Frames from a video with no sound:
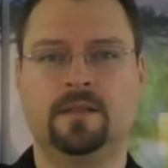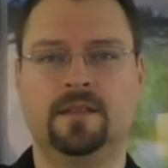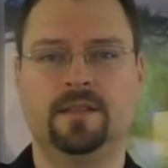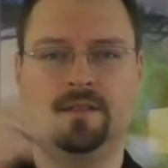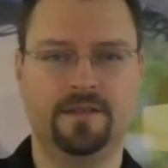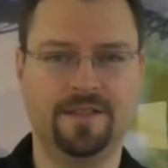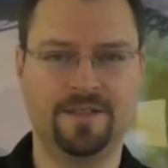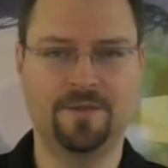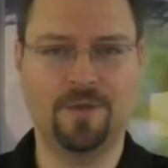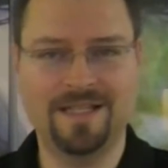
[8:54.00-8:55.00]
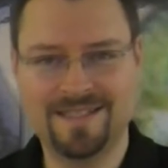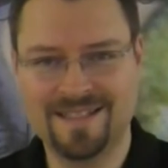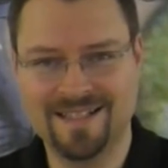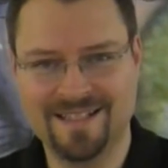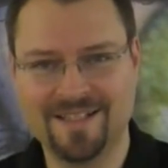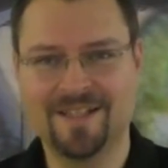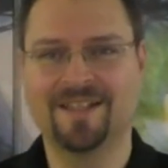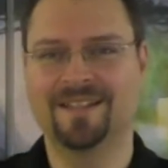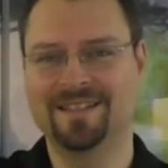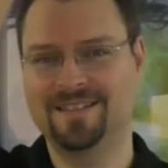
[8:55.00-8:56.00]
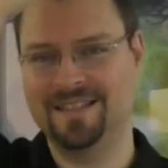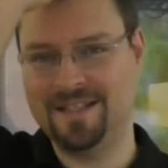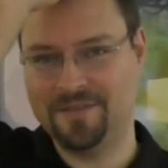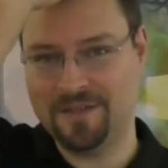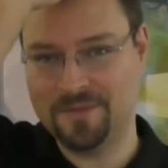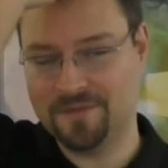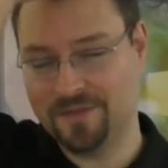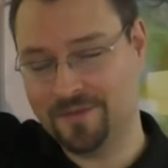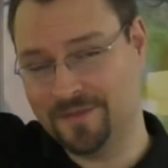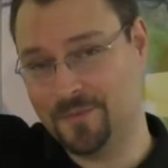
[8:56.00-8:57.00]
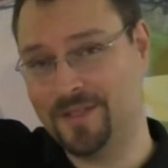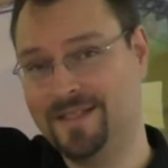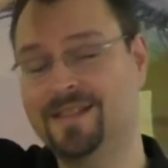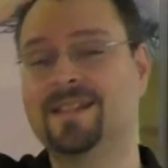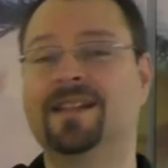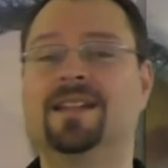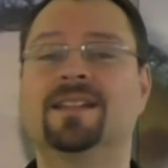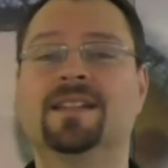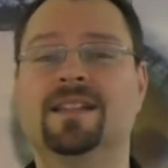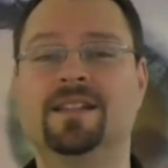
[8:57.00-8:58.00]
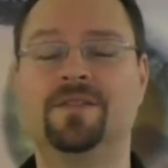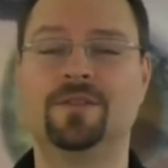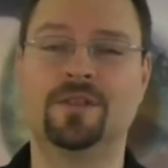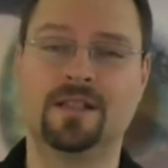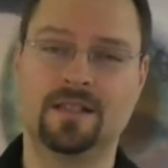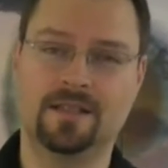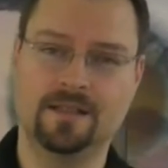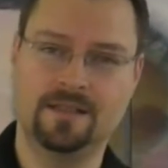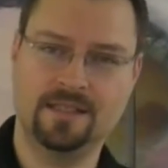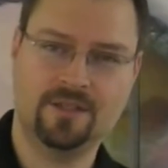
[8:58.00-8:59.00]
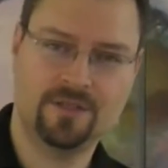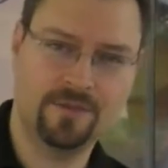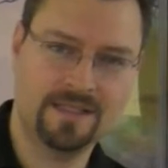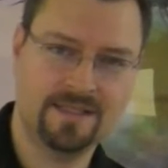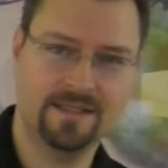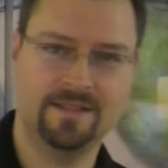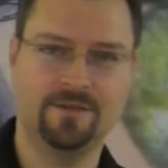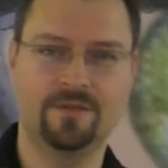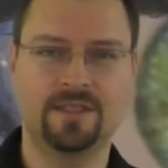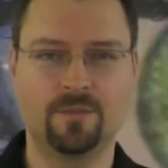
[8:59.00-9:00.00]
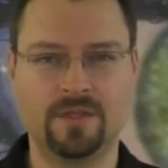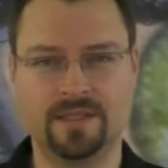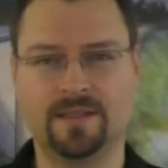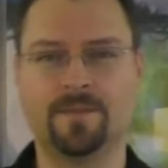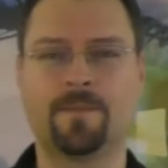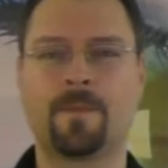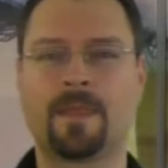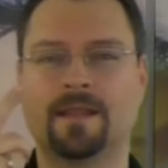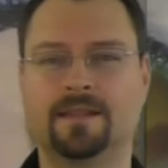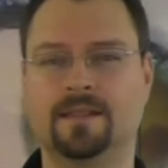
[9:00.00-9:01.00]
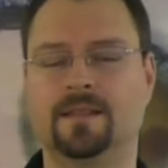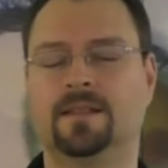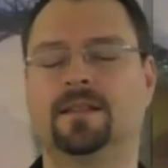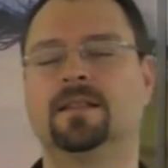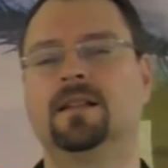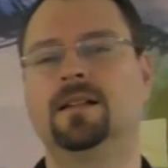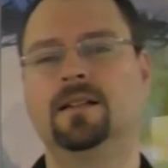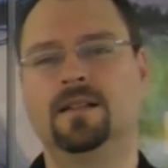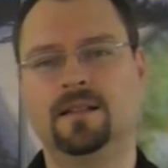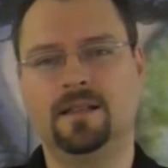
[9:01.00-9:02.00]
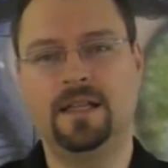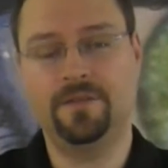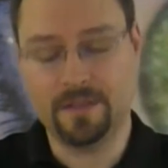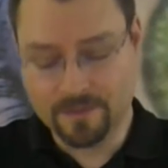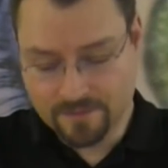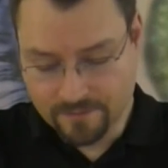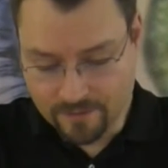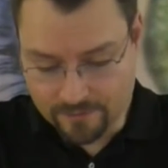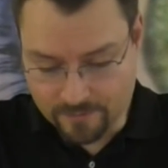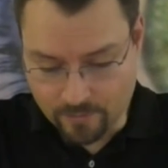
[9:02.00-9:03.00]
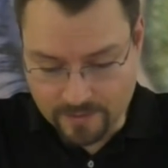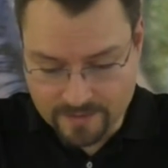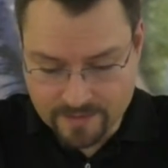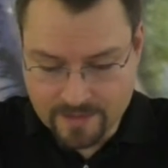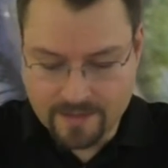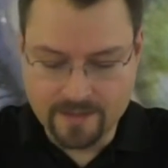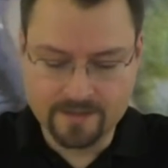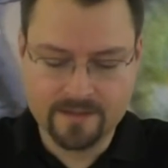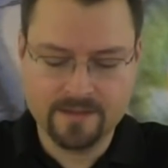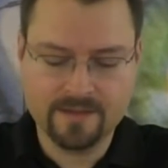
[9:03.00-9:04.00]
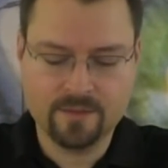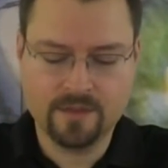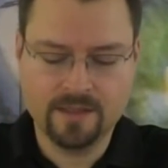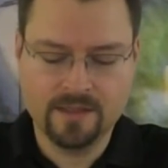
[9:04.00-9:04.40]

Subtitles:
This is the right side, this is the left hemisphere of the brain, and if you touch the right side, you stimulate the left hemisphere of the brain, and this will